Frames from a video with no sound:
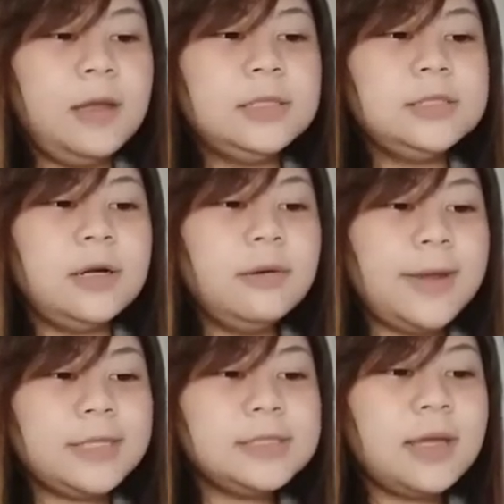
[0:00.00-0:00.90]
The
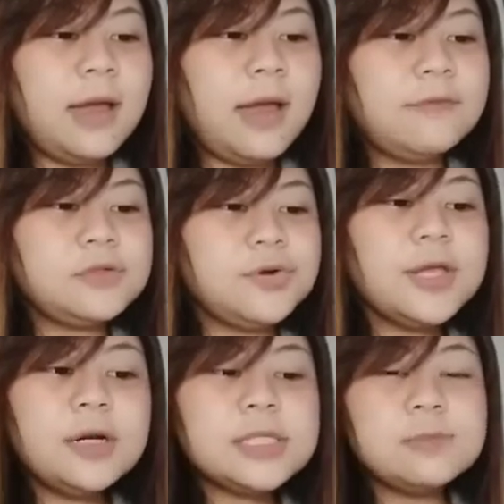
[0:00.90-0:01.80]
arrests have
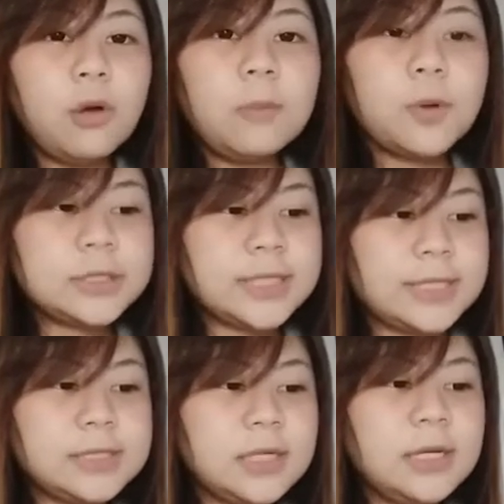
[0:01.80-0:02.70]
triggered small
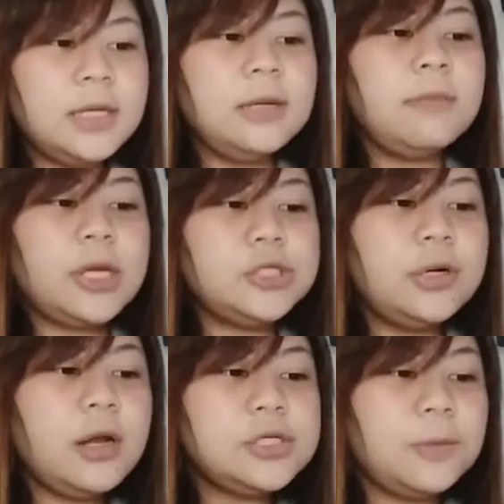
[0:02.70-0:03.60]
protests in
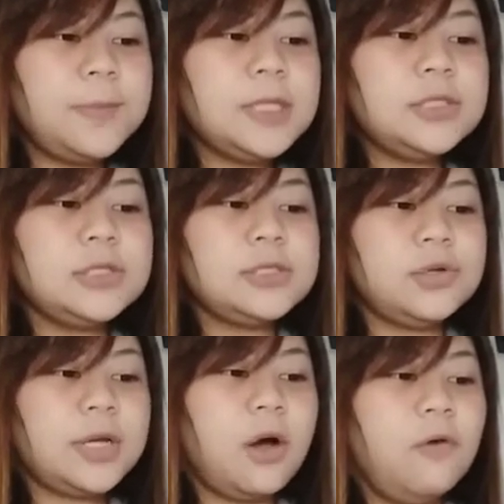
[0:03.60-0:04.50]
major shopping
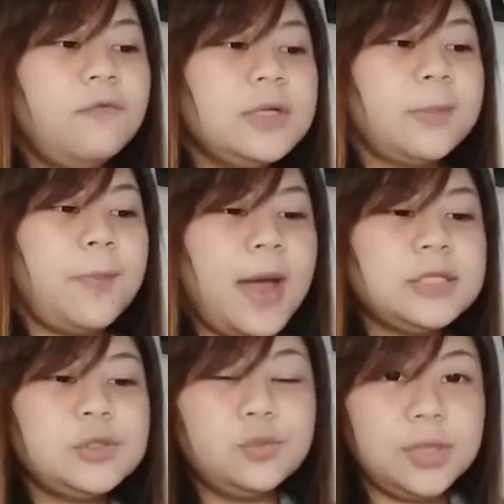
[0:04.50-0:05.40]
districts over the
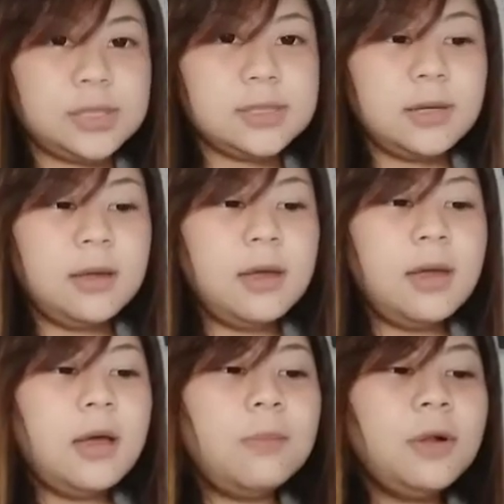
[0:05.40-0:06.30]
past 2 weeks.
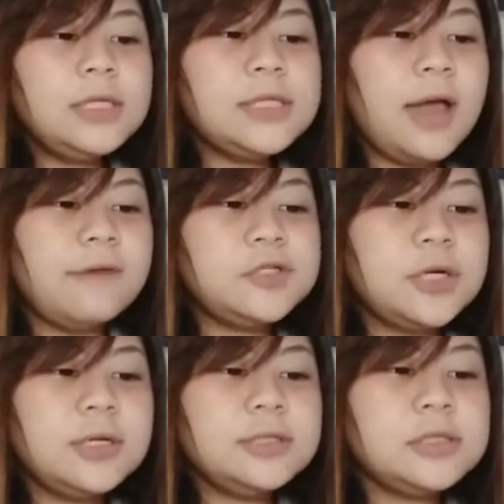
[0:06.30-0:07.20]
Police have
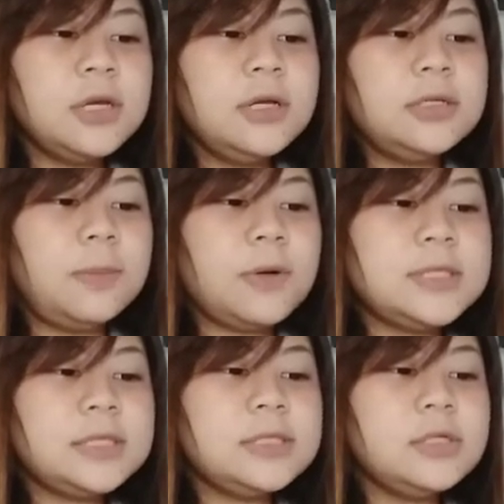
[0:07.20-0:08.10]
charged the
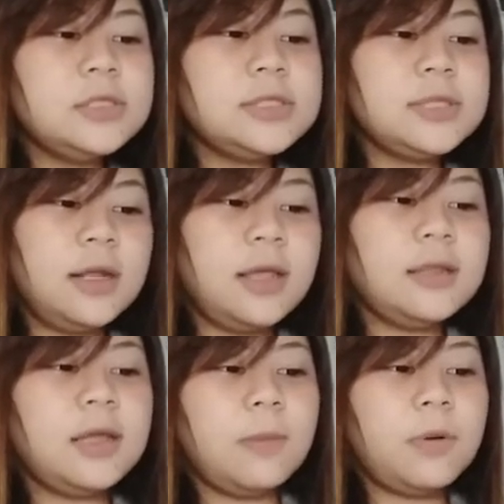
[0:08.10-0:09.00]
protesters citing
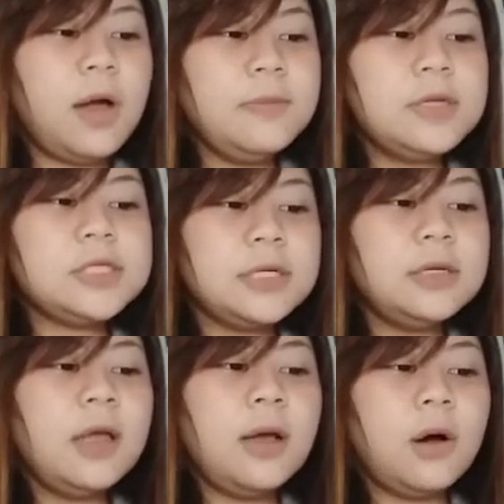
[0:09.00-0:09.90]
the prohibition
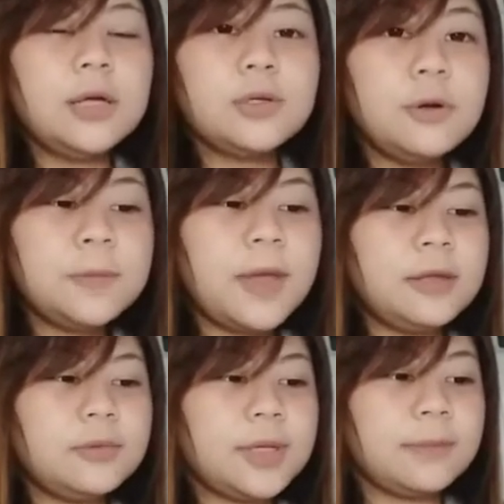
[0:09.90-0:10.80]
on group
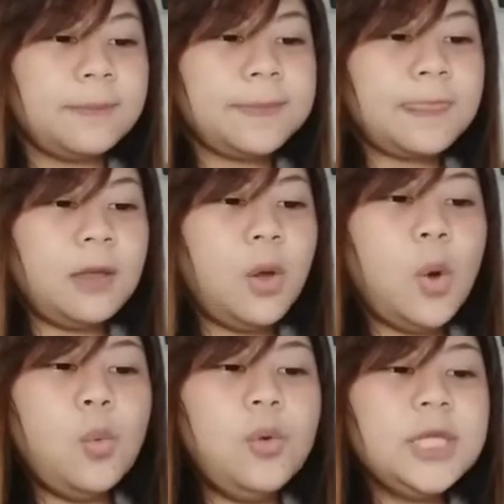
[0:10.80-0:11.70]
gathering,
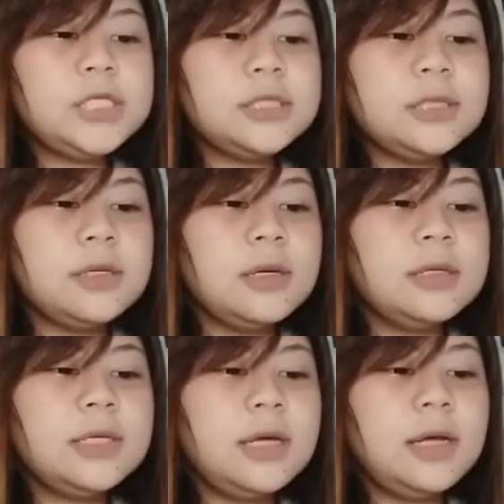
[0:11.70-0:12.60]
which
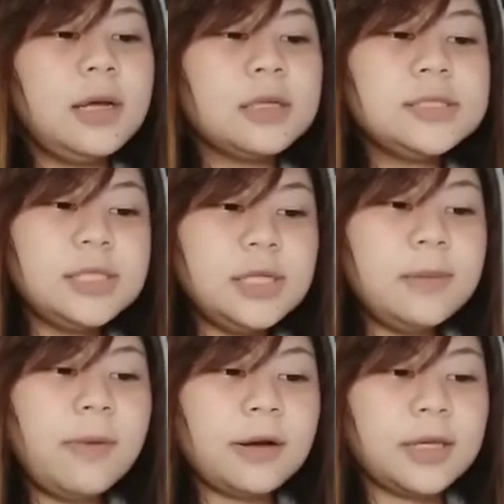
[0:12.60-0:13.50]
the city
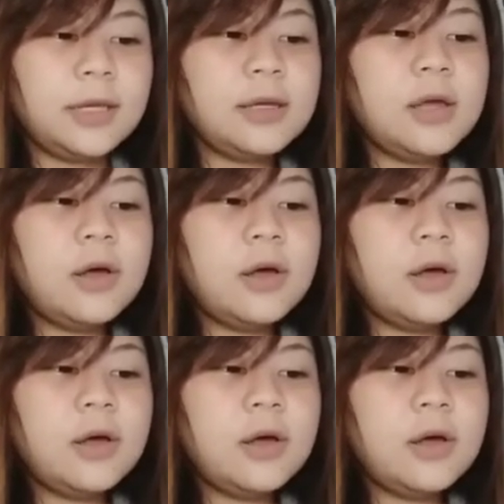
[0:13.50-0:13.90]
marking